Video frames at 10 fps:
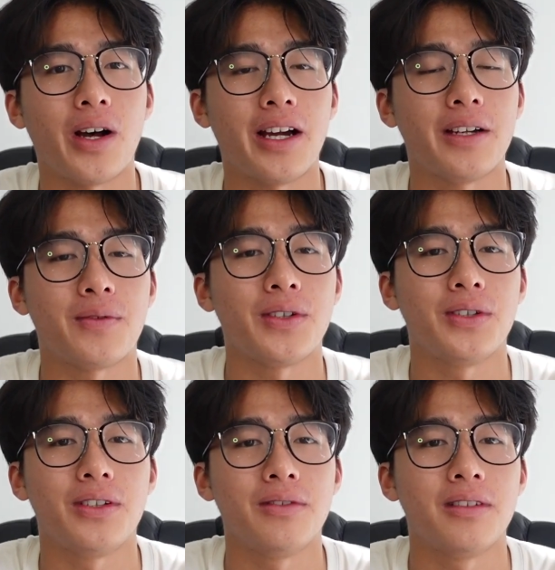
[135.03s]
why I
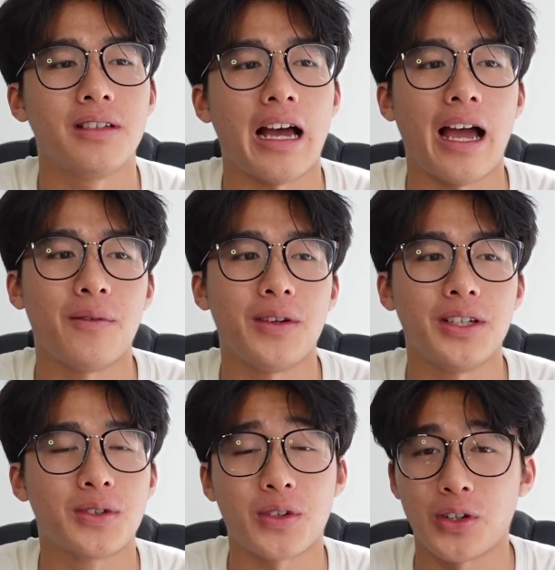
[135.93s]
viewed Ivey
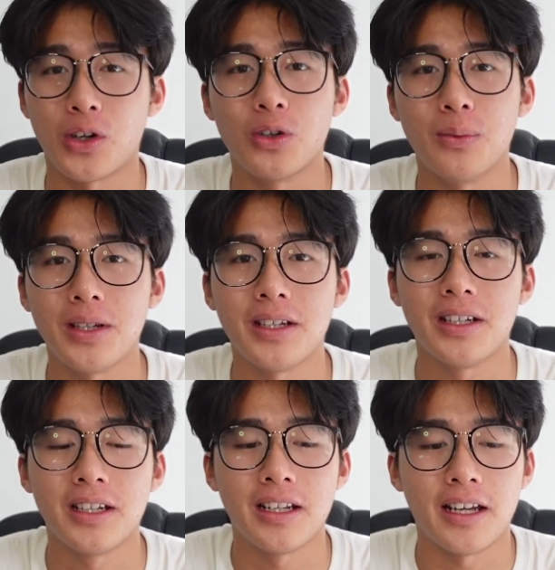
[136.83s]
is very homey,
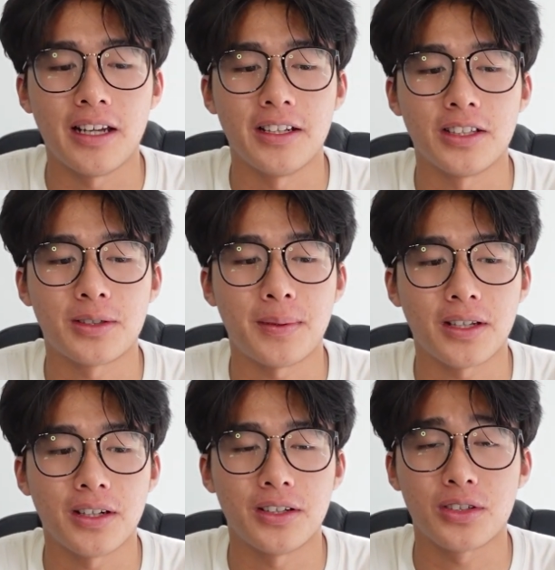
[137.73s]
is
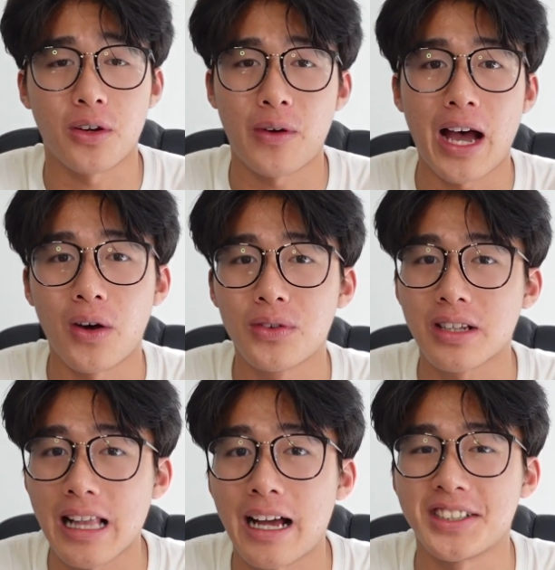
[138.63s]
because of how the
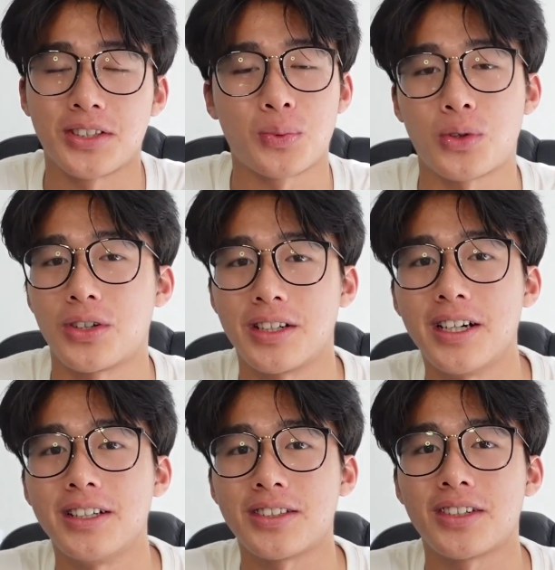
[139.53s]
classes were
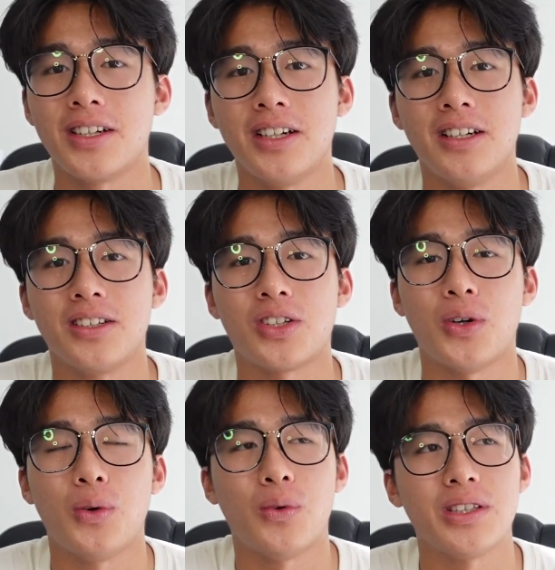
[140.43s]
organized.
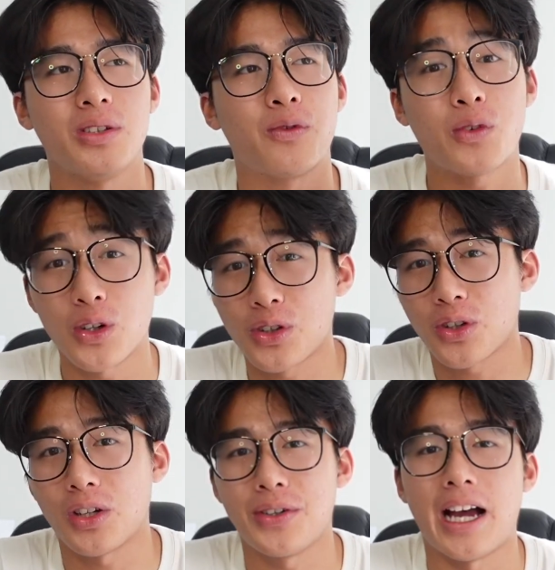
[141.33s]
So when you first
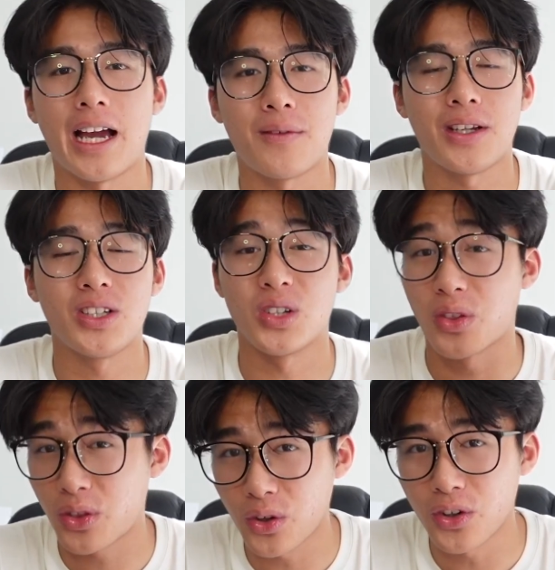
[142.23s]
got to Ivey in your
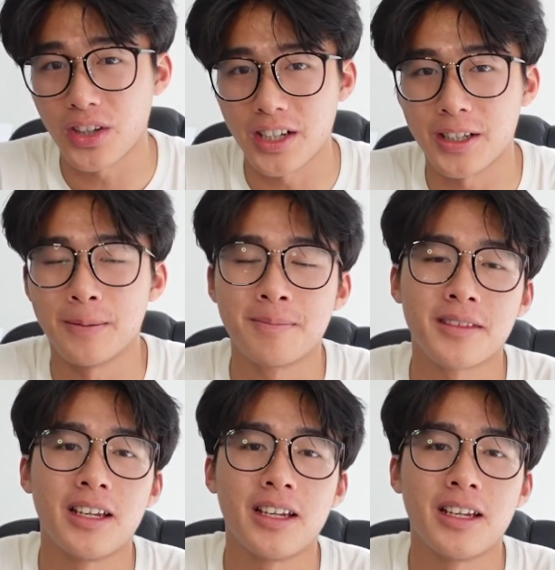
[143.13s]
3rd year,